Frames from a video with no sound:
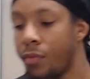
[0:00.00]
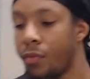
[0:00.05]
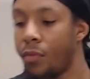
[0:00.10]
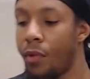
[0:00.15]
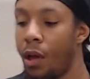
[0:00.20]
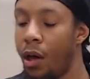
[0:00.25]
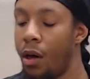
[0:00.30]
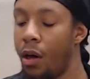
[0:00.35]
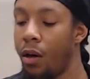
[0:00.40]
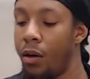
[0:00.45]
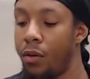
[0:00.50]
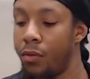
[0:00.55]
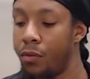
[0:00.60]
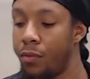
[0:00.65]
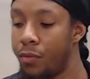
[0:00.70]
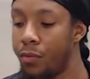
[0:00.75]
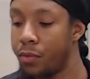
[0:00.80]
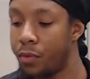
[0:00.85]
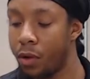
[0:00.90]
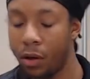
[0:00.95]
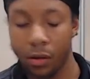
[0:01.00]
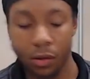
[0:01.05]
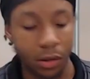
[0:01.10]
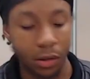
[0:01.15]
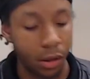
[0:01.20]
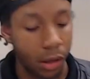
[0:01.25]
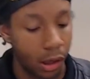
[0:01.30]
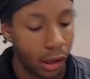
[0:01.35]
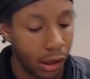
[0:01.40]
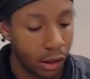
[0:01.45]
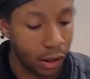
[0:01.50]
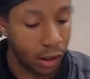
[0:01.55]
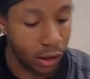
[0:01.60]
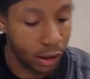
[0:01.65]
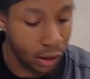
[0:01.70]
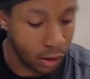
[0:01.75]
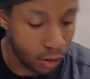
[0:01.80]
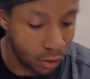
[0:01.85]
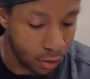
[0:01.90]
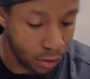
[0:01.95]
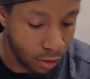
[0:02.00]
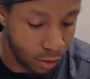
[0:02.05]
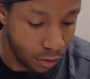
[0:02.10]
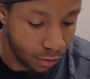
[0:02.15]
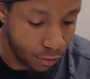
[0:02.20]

Now, Salak, I think that's it.